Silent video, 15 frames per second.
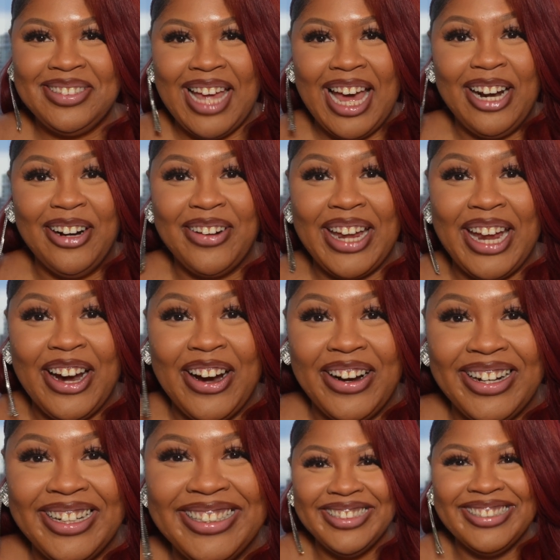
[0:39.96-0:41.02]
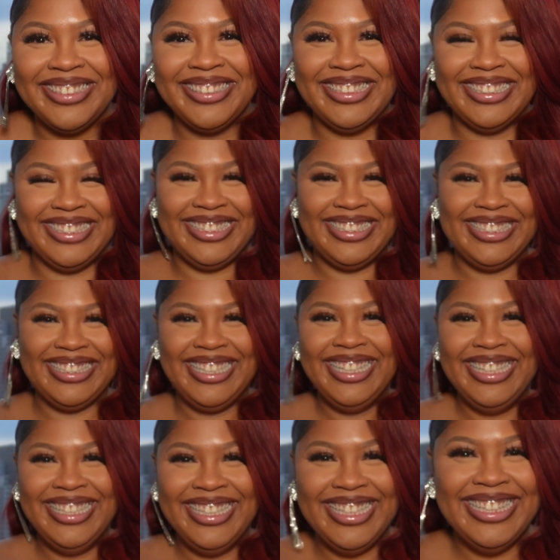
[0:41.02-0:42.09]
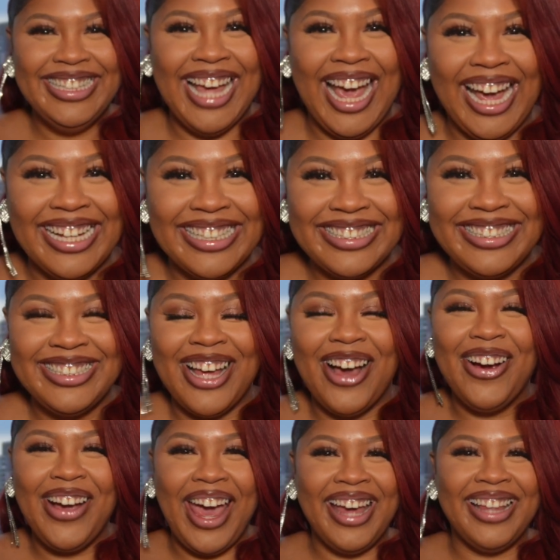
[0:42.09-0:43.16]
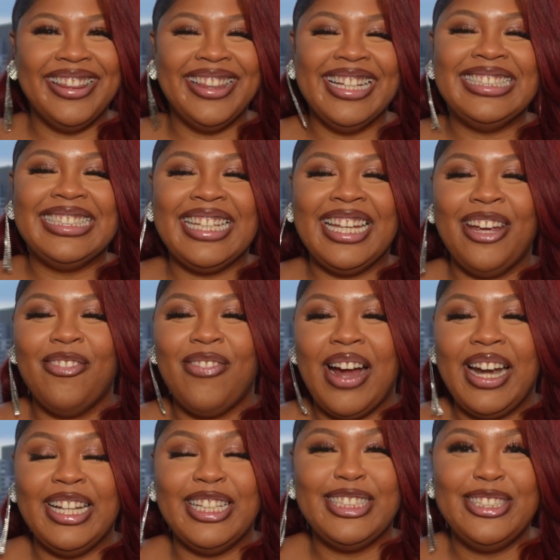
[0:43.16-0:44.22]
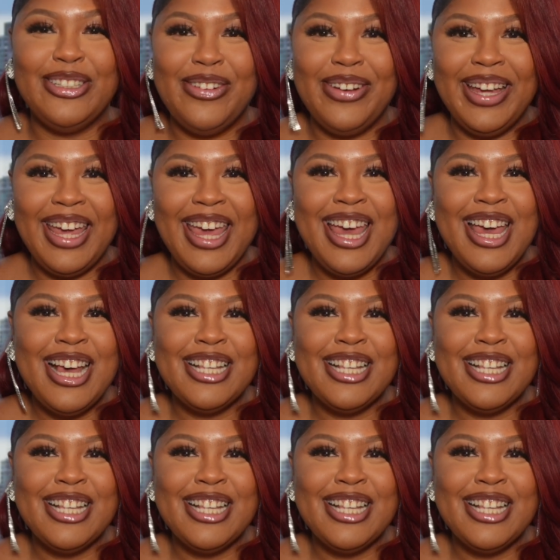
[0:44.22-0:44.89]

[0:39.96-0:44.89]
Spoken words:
I don't care. Thanks. Okay, let's get right into it.